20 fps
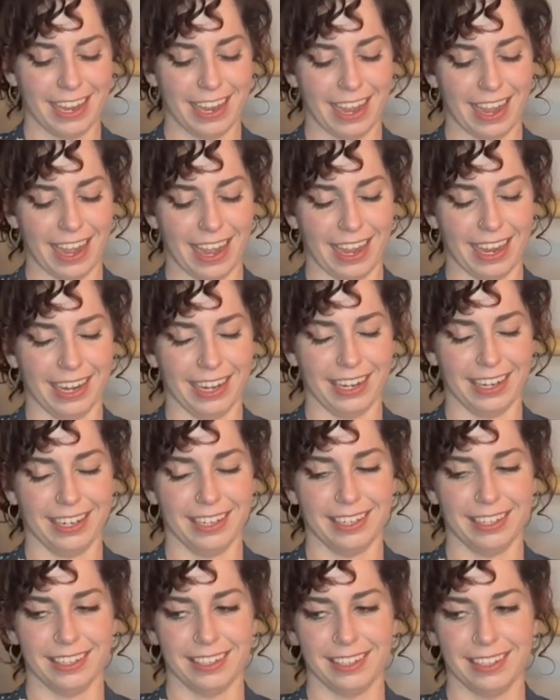
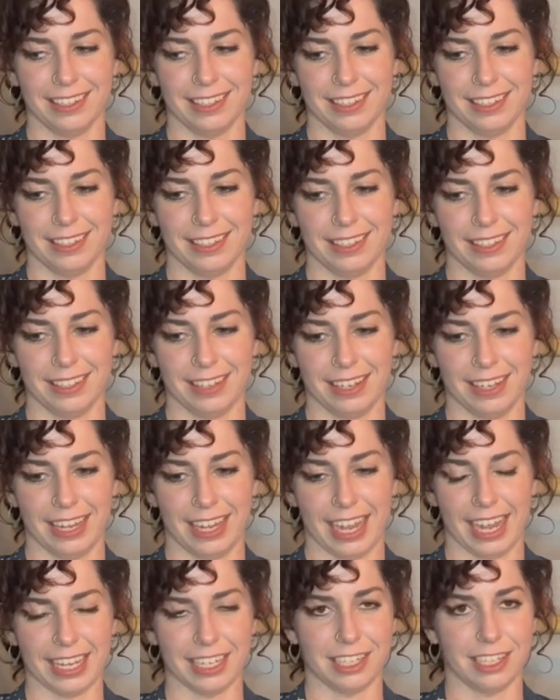I
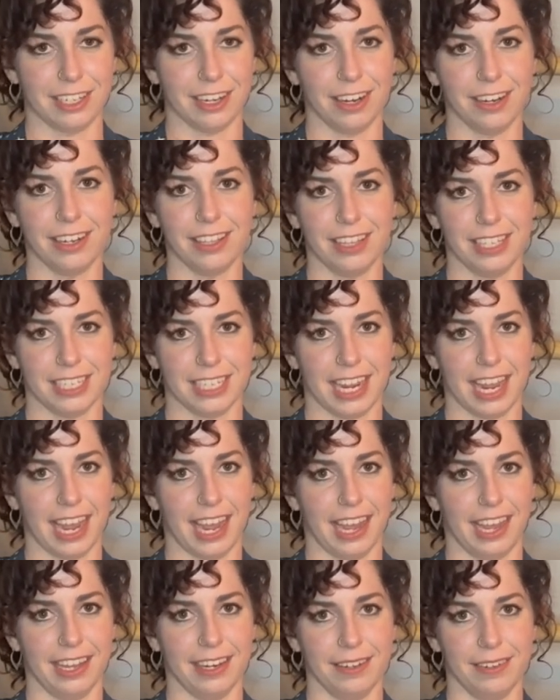had started this
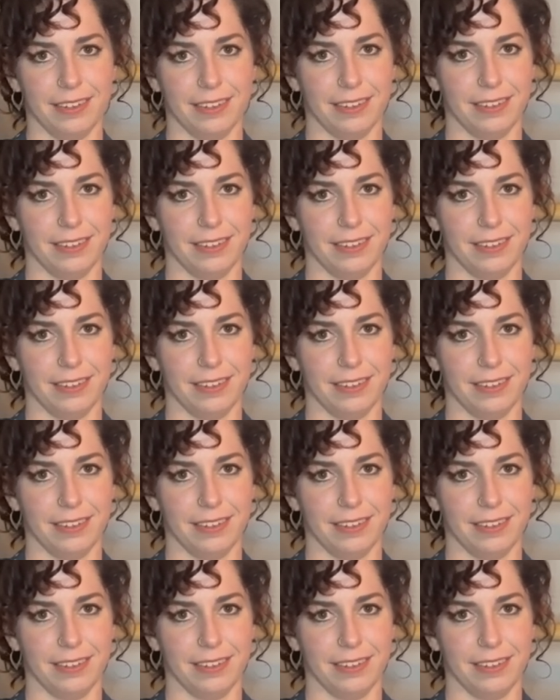hat